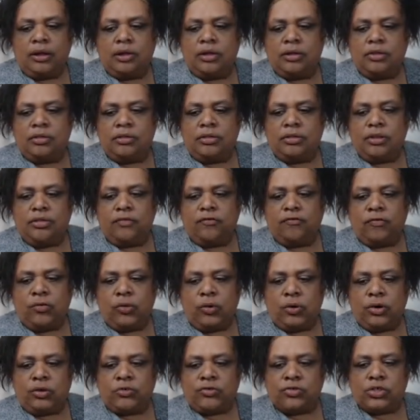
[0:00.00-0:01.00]
the
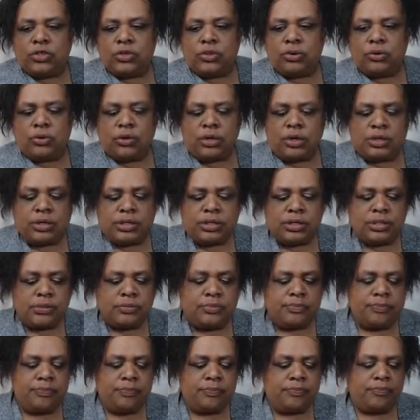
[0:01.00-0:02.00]
Four Swords.
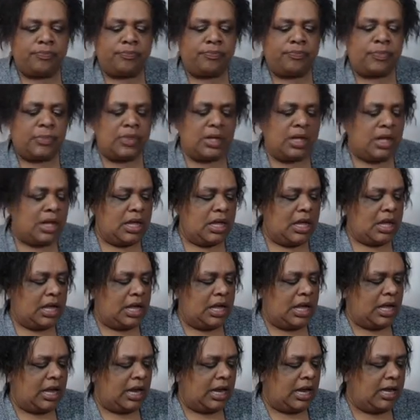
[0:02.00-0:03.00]

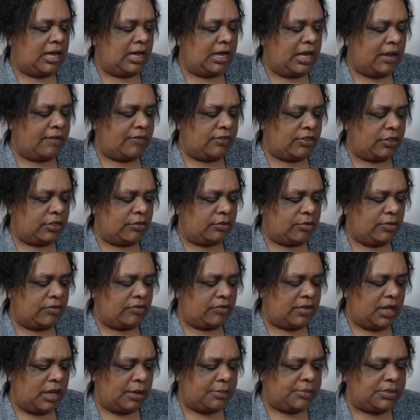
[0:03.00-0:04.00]
And I have the Three of
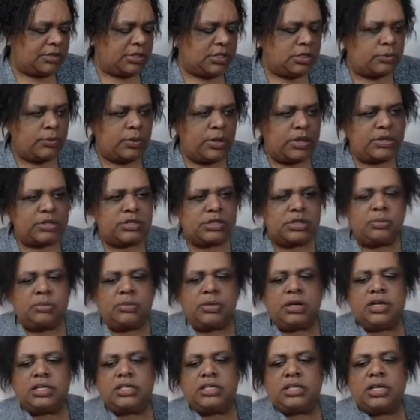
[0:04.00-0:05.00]
Cups as well, so I'm going
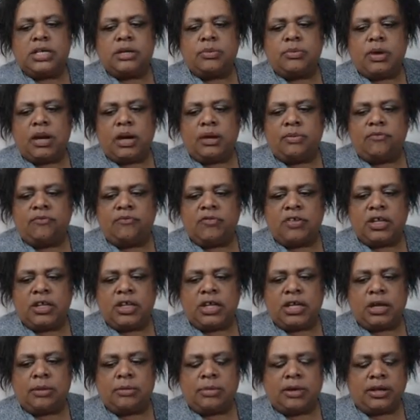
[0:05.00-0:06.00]
to tell you what I'm
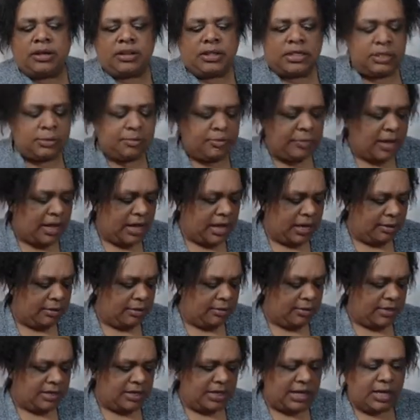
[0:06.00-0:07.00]
feeling about this bottom
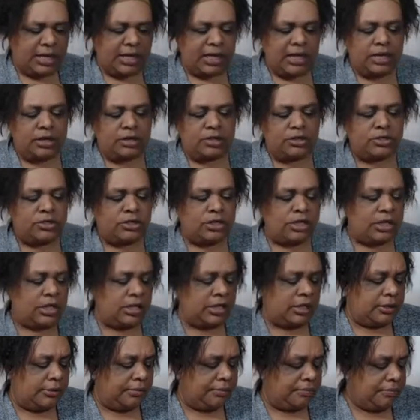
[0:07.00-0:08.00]
of the deck energy
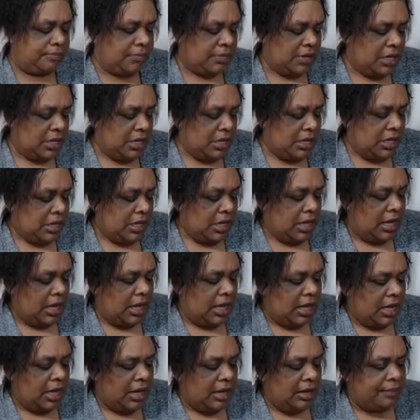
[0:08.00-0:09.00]
here.
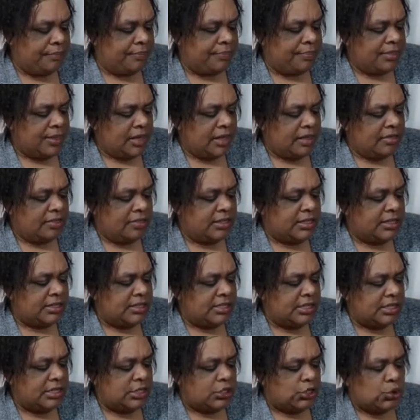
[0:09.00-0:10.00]
Um, this
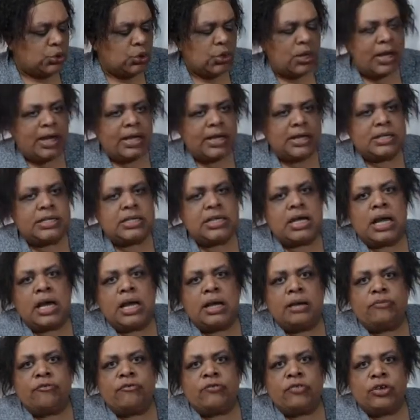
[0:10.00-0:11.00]
is a trying
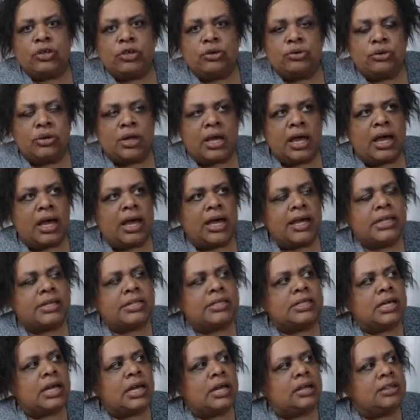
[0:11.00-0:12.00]
time for you
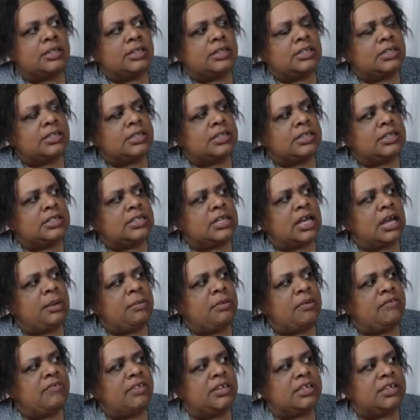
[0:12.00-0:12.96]
guys. Uh, this is a time of